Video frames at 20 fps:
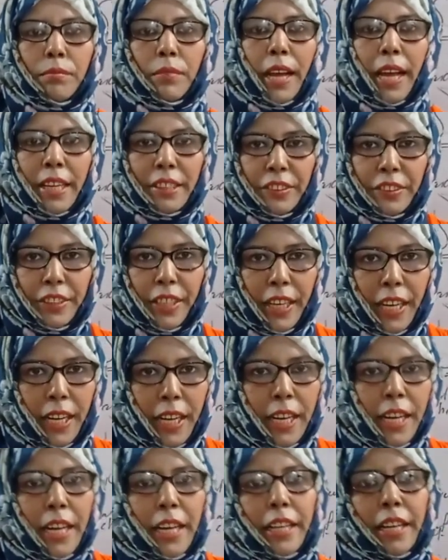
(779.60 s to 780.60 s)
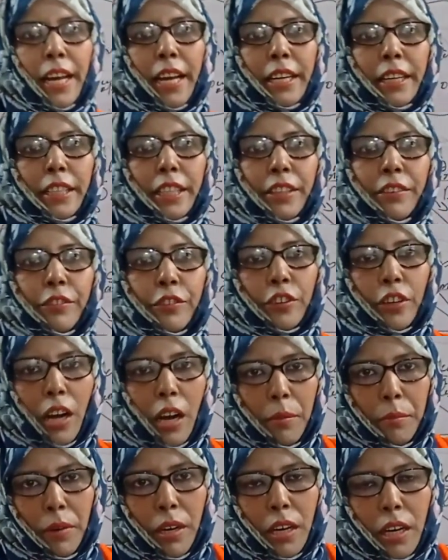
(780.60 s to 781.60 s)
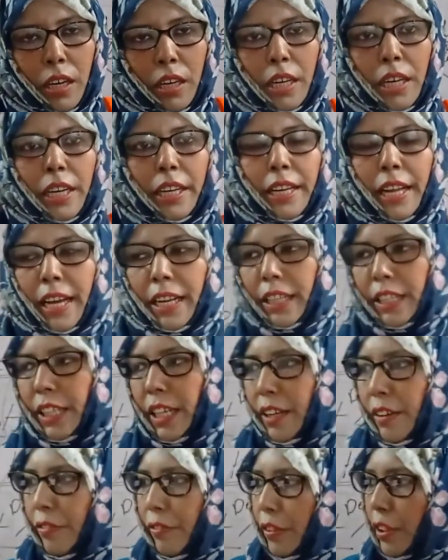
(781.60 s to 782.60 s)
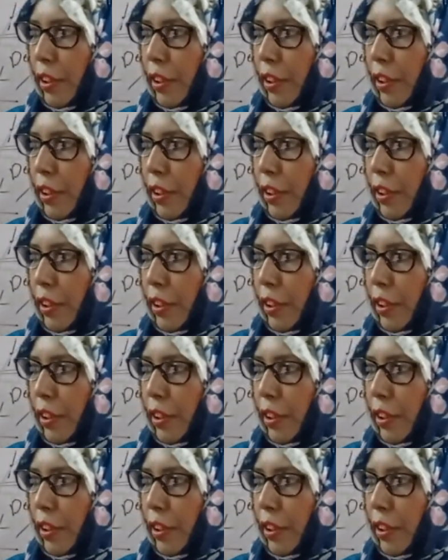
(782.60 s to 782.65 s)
essay, narrative drama, narrative